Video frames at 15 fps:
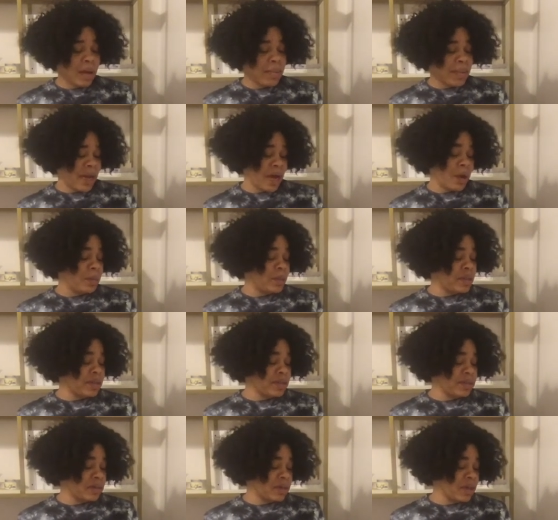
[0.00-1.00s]
out. But
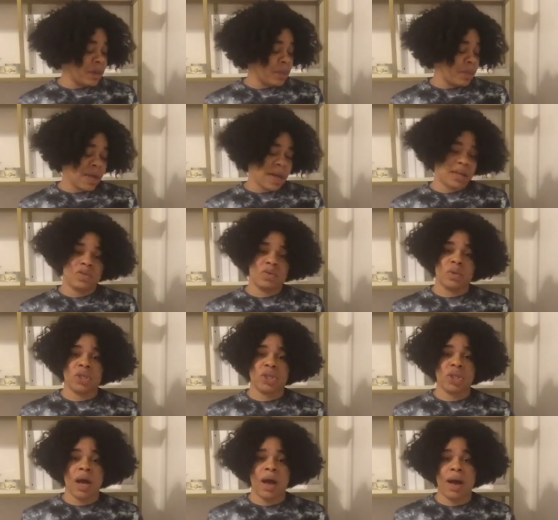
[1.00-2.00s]
this could apply to a
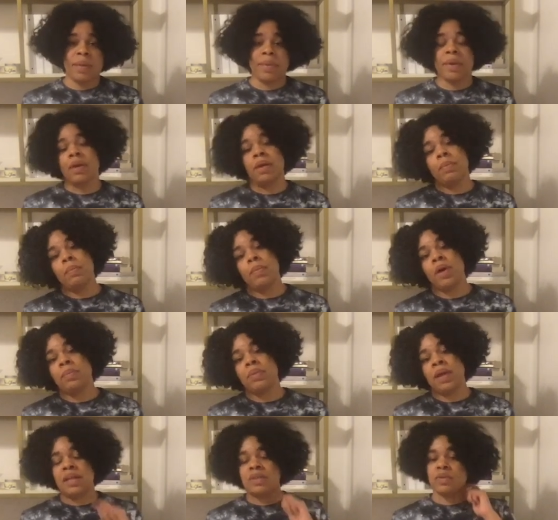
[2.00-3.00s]
job. It could
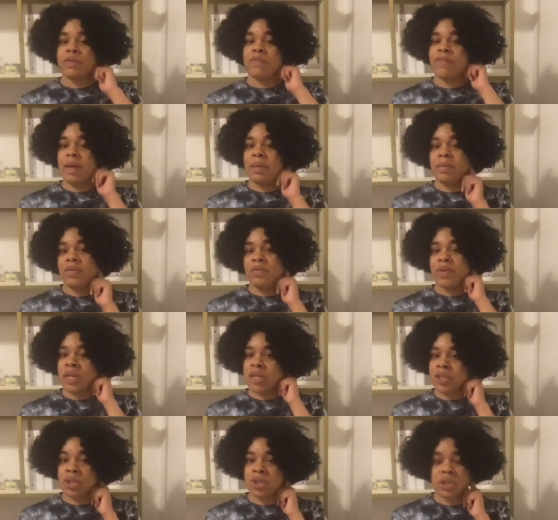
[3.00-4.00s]
apply to a family
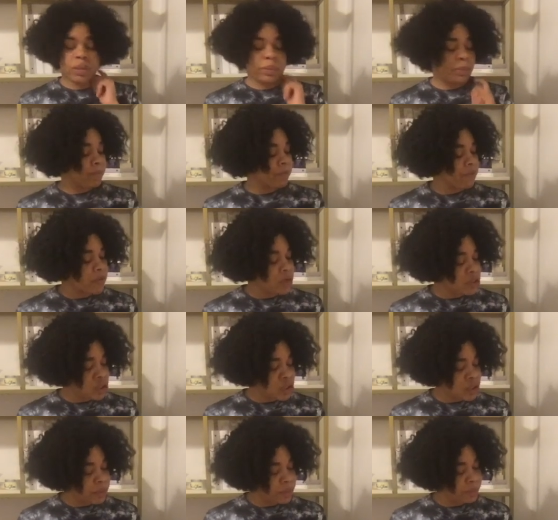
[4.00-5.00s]
relationship,
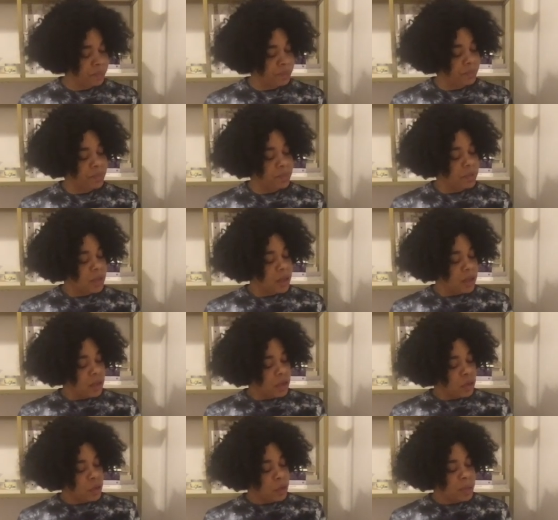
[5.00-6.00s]
friendship.
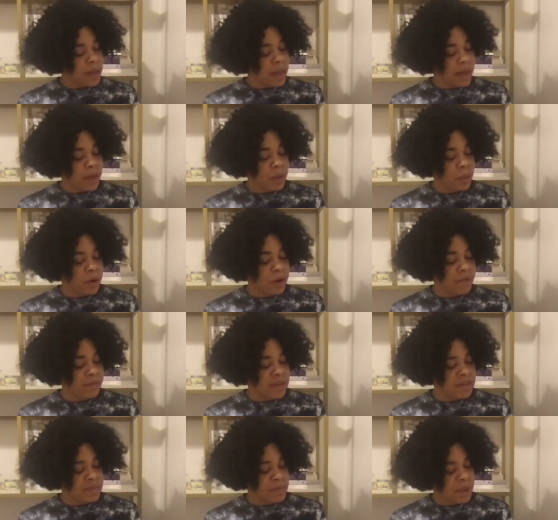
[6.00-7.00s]
You apply it where it
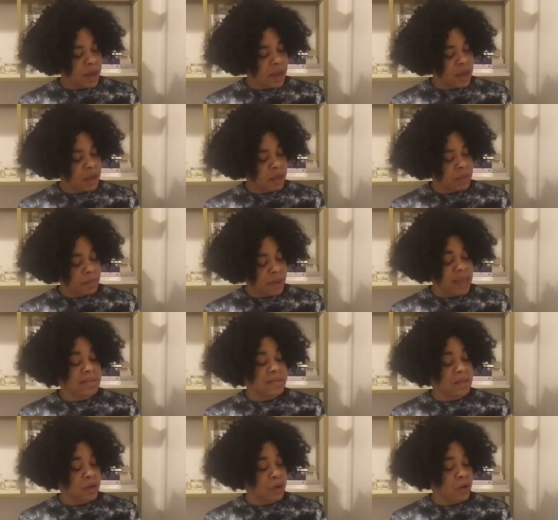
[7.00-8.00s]
fits best
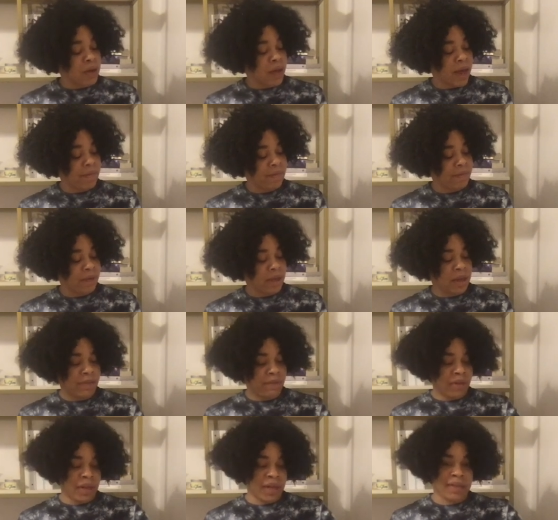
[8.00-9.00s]
in your life. And if
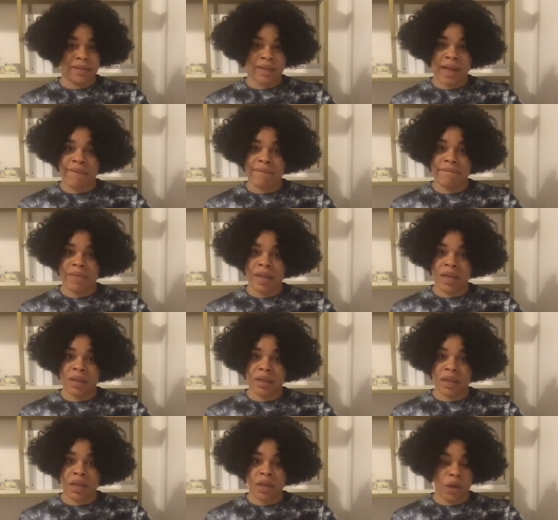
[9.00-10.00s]
it does not fit,
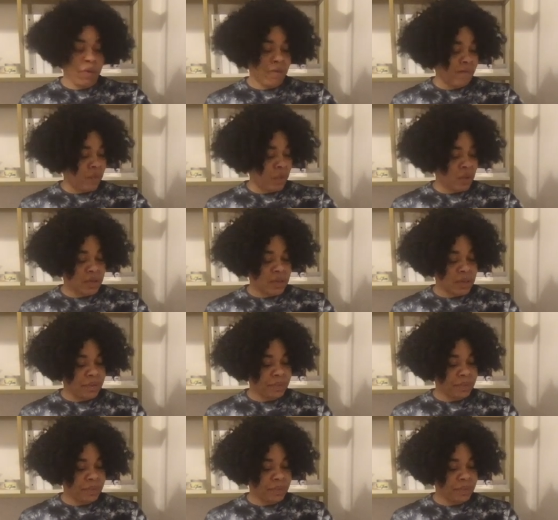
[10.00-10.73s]
then don't force it.